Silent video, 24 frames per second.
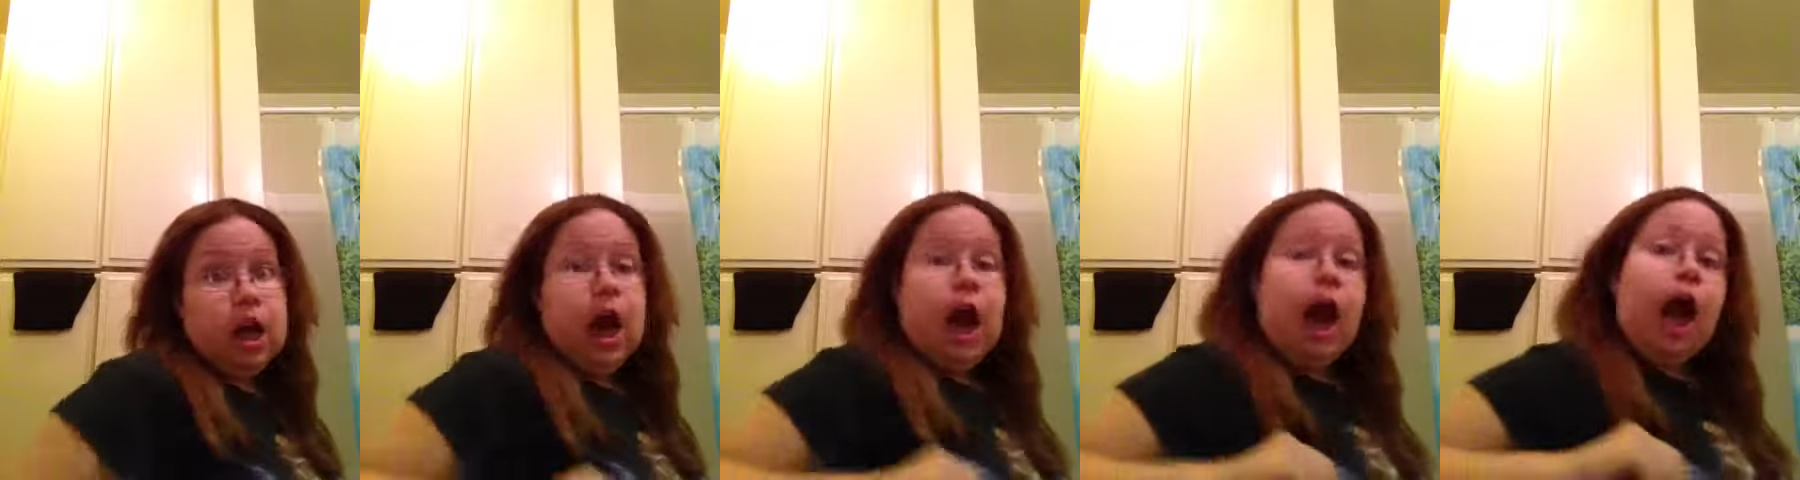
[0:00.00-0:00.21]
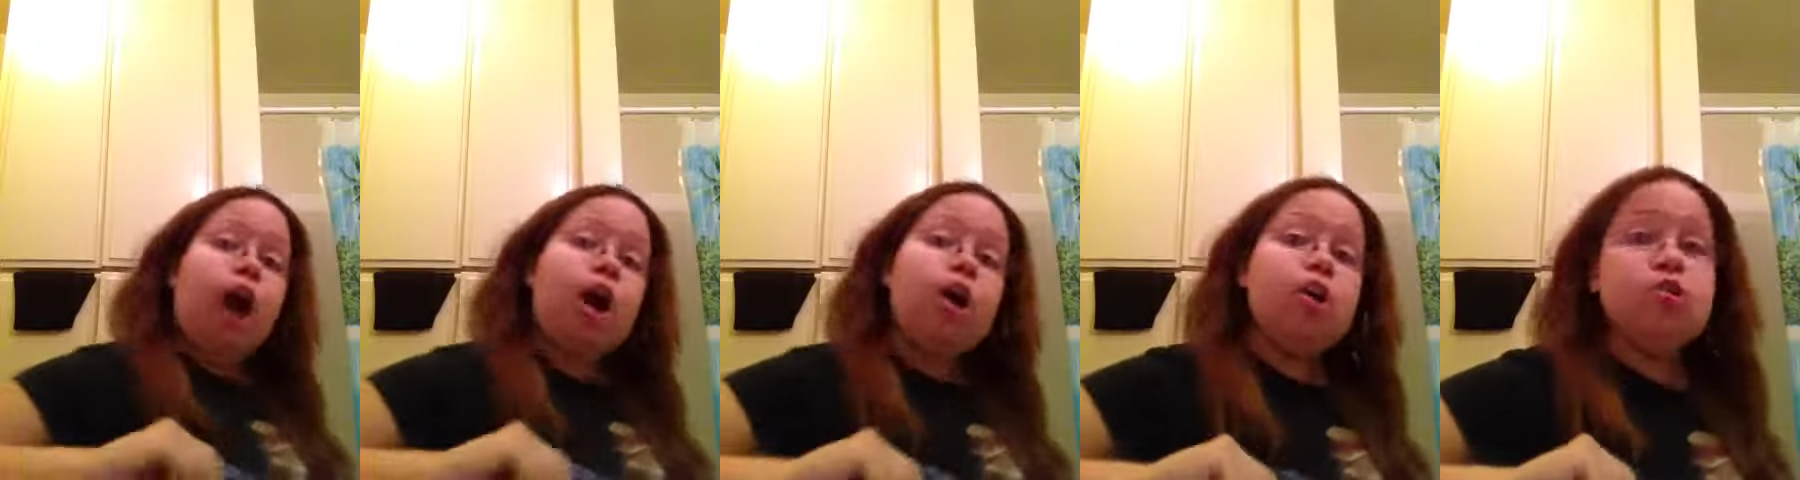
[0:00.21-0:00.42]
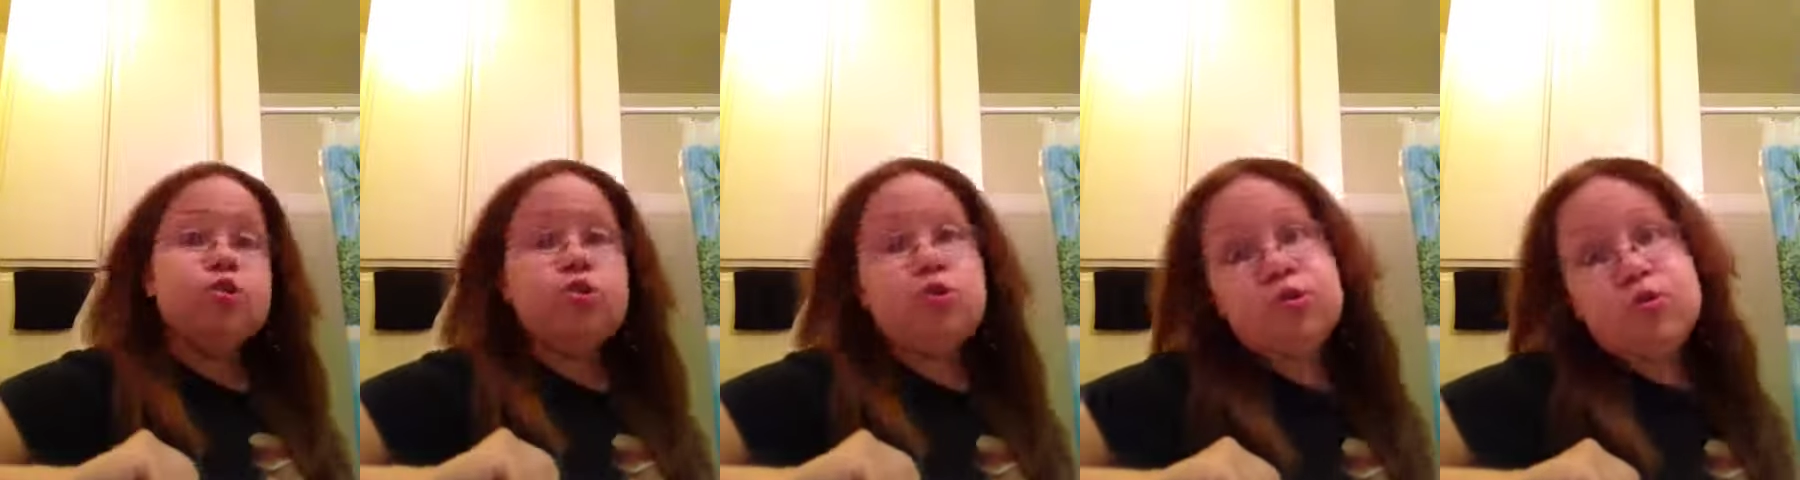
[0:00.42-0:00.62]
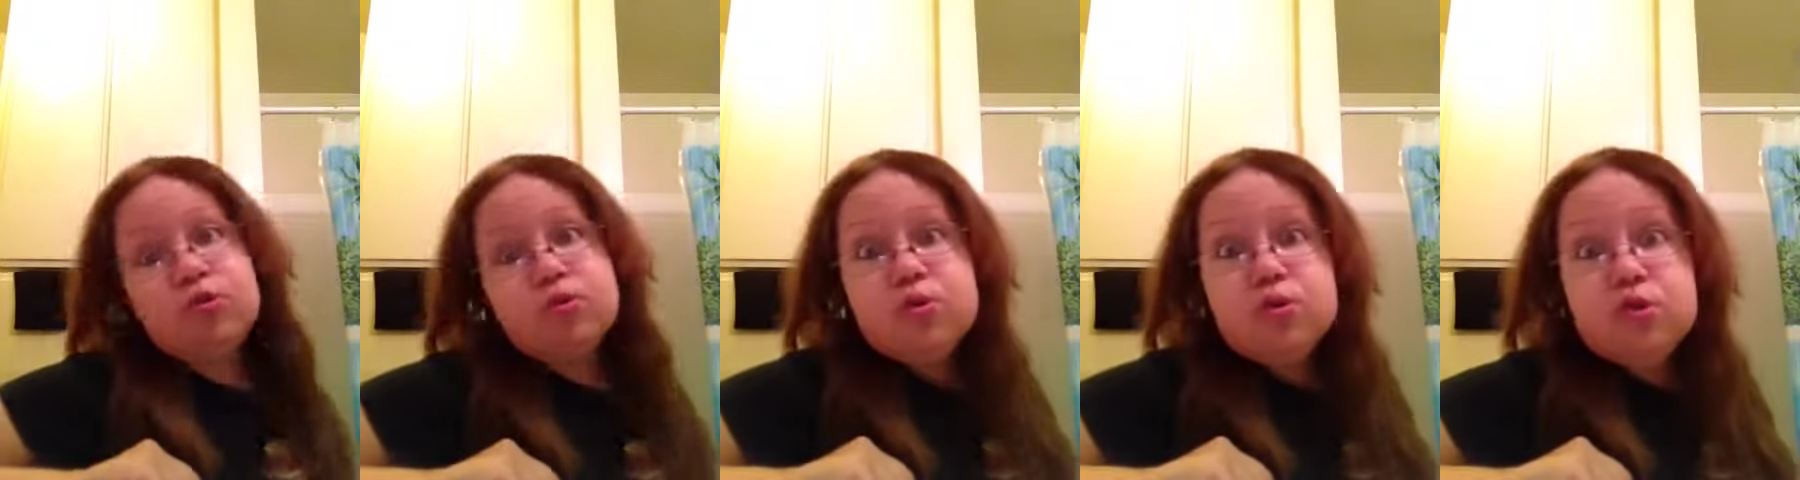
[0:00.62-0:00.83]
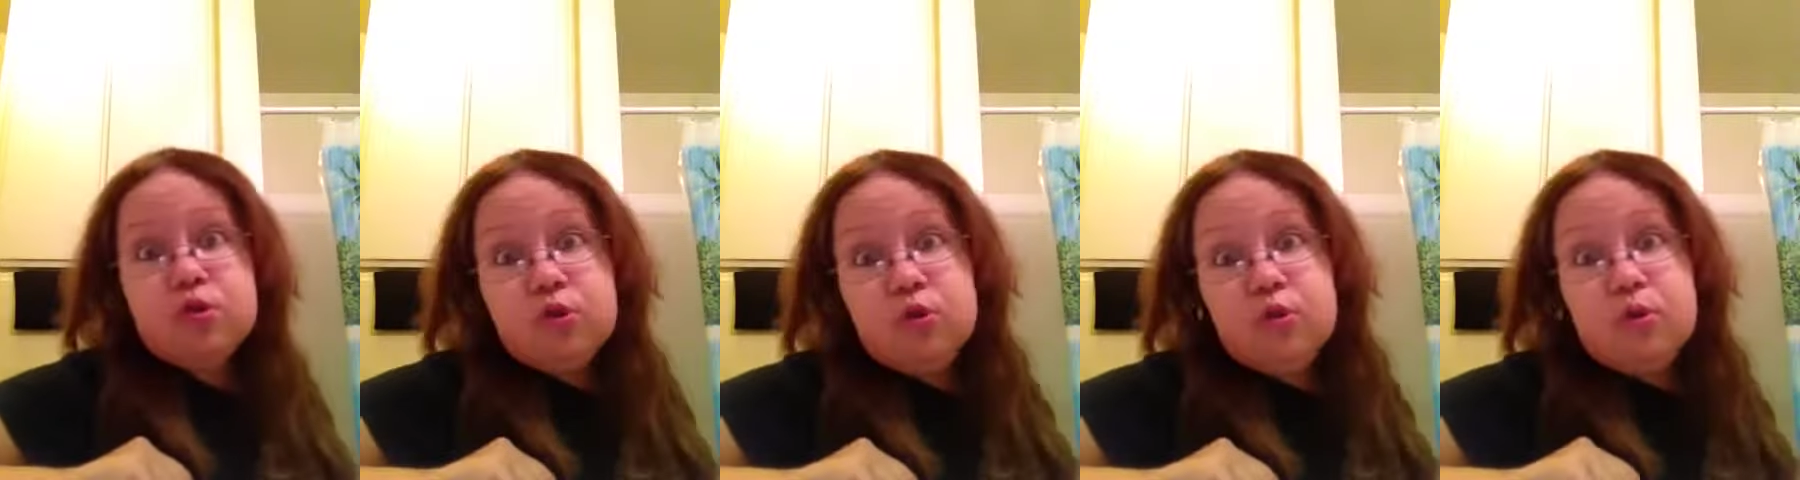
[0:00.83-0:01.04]
how you
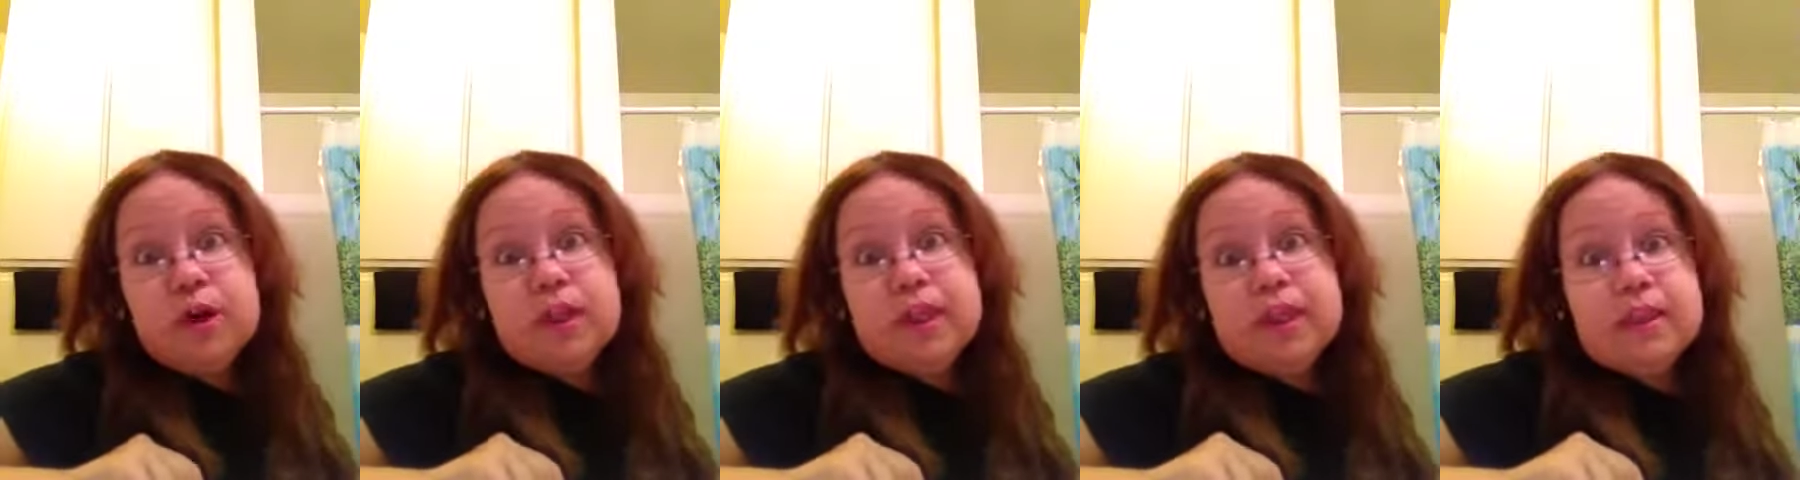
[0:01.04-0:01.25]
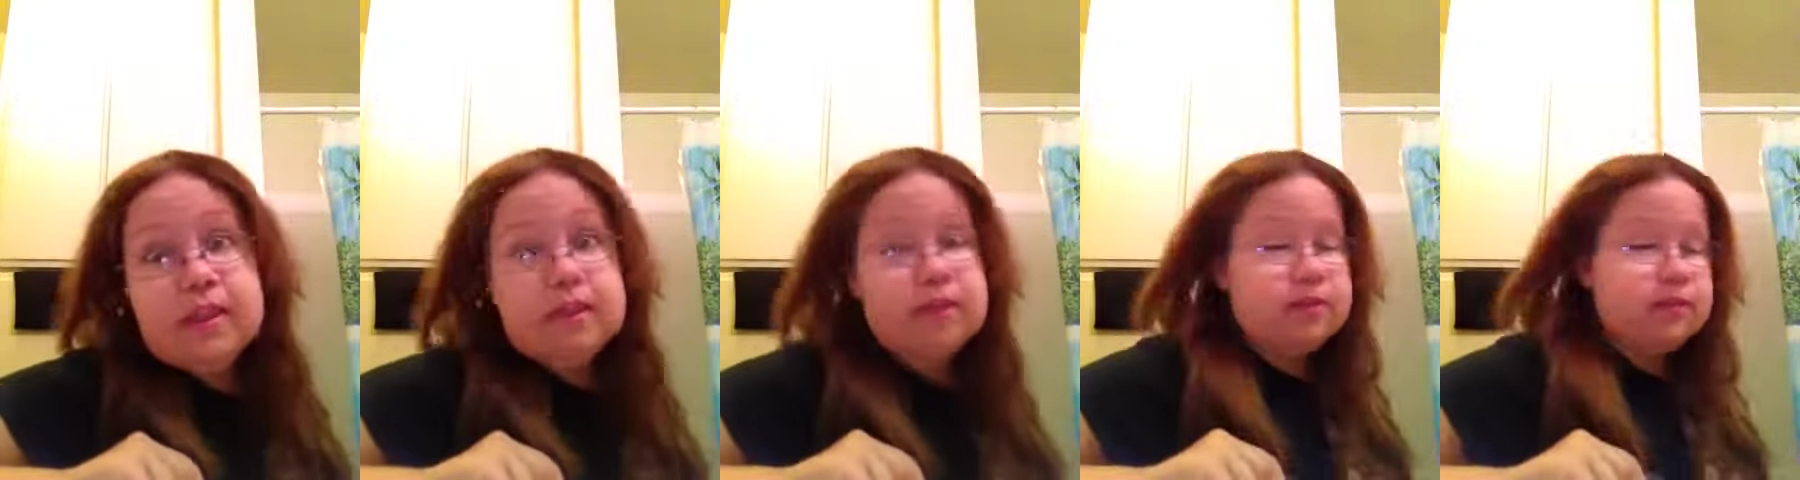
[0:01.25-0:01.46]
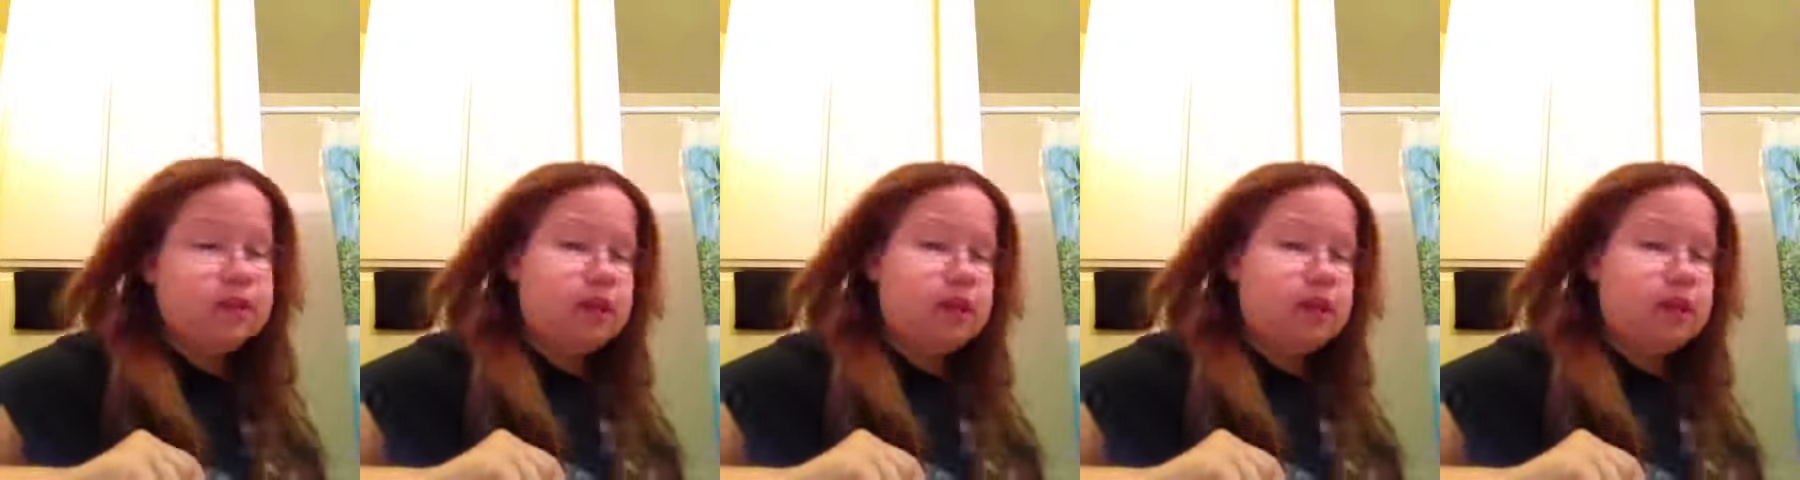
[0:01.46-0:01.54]
doing?